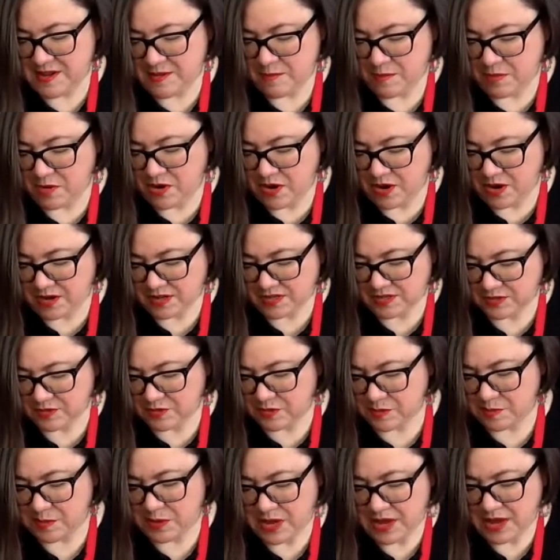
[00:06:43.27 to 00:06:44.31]
Box or a
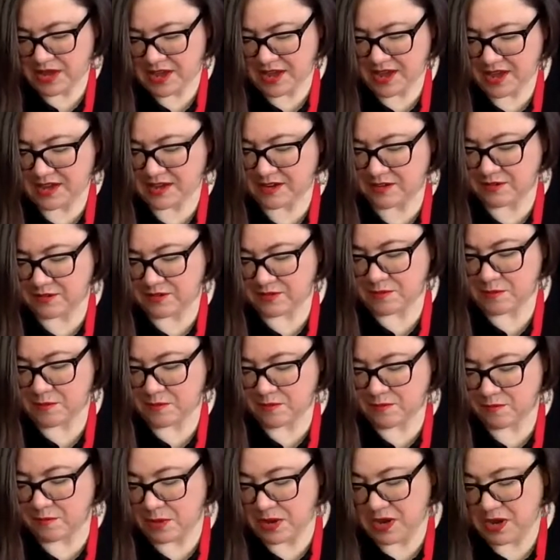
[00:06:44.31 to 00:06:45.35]
bag or
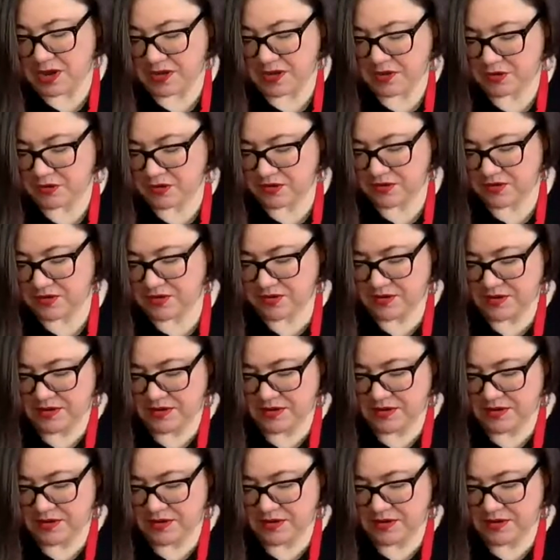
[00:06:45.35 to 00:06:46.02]
binder.